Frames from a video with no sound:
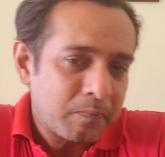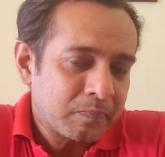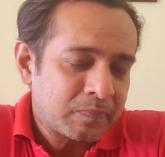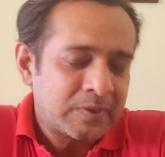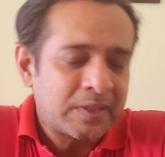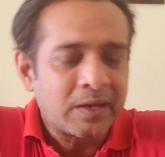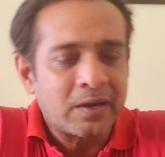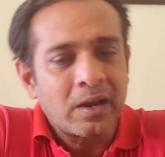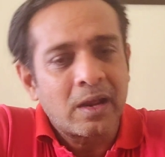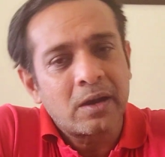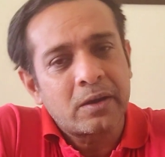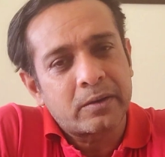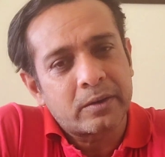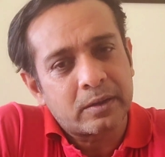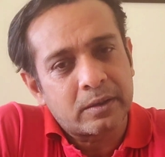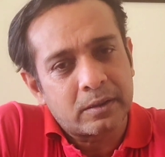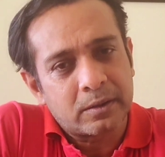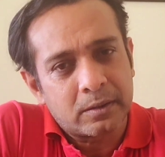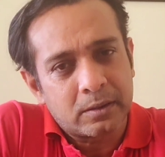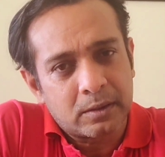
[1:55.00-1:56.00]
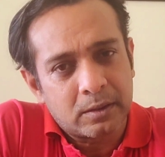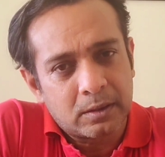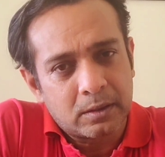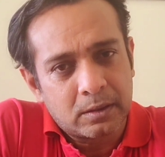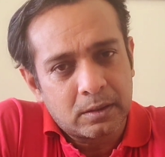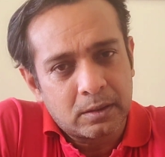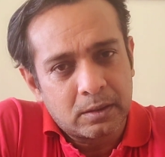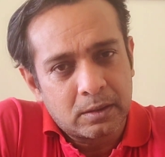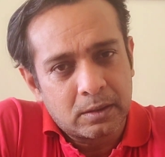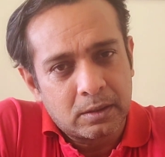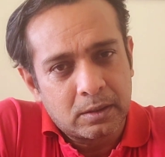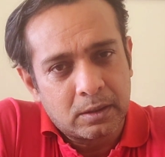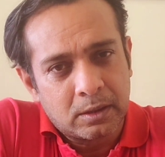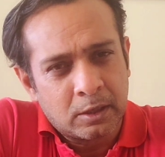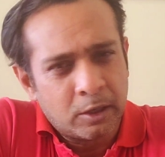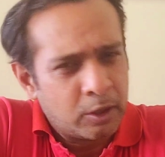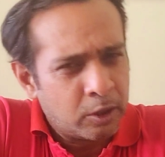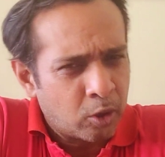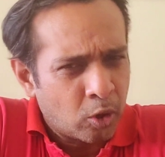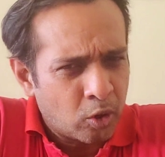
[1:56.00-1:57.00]
there are a
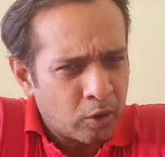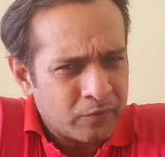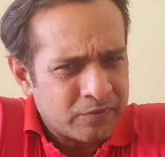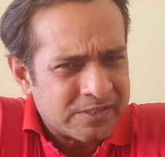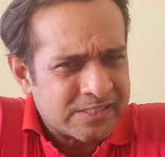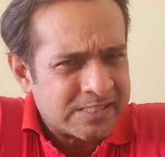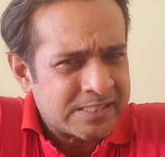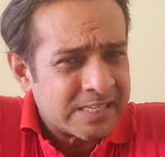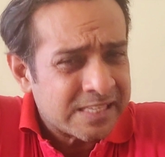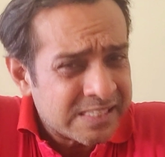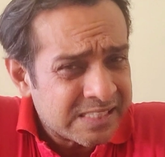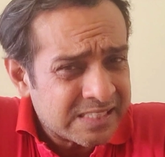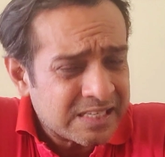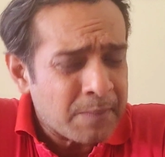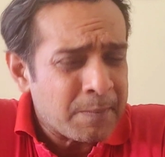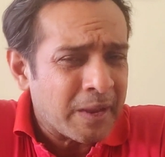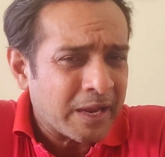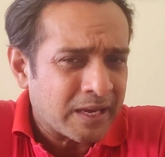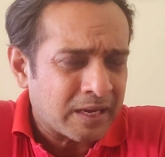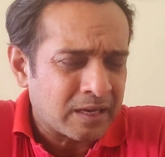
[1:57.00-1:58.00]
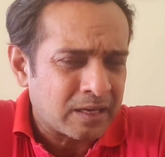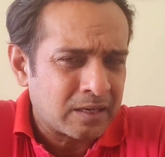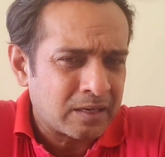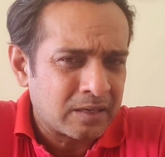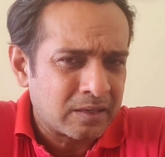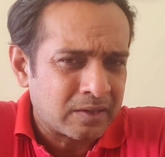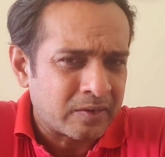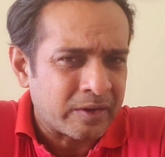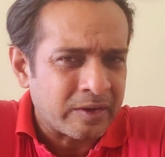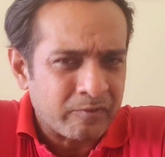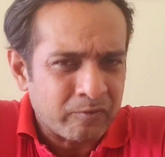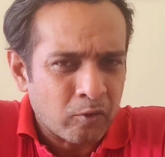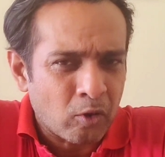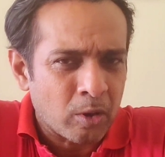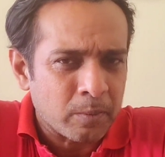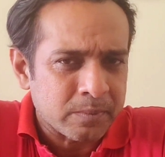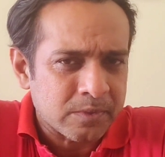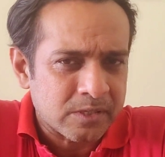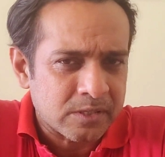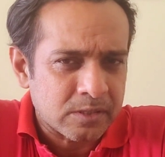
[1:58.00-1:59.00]
lot of systemic
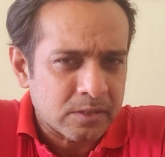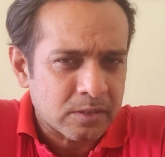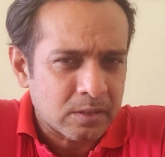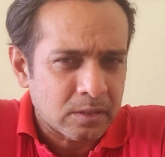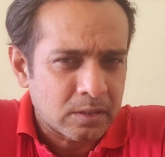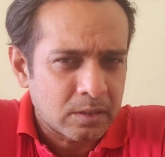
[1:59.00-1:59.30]
reforms